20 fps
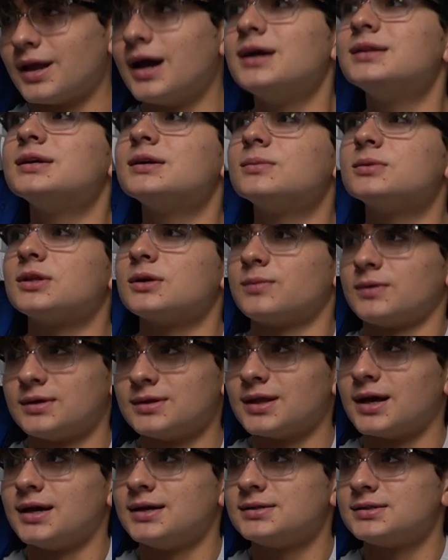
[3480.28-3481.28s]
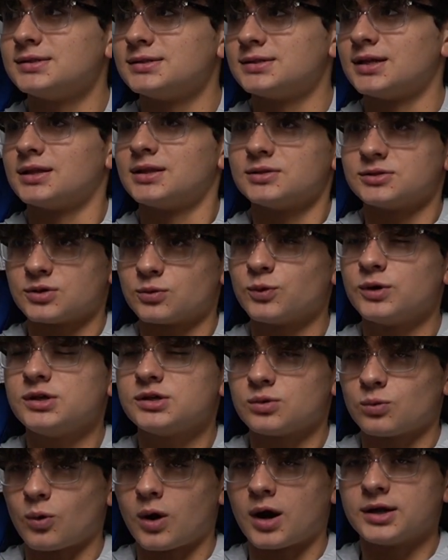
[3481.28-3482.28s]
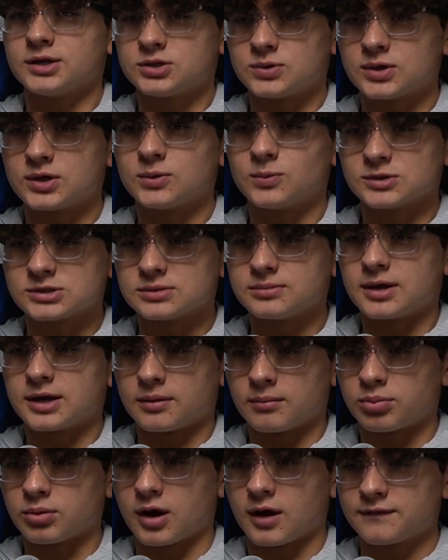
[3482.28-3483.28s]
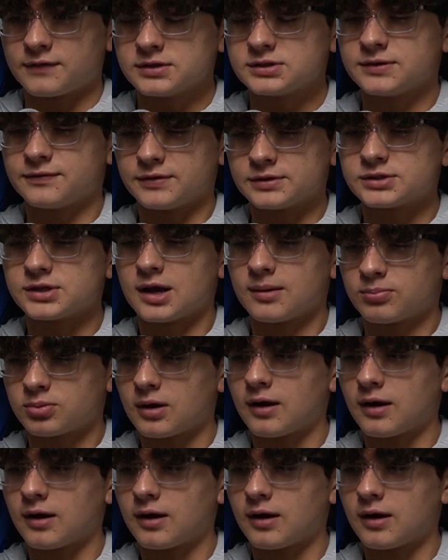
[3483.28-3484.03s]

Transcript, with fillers: I think what they realized is that there's a reason why Twitter wasn't making profits. If it's not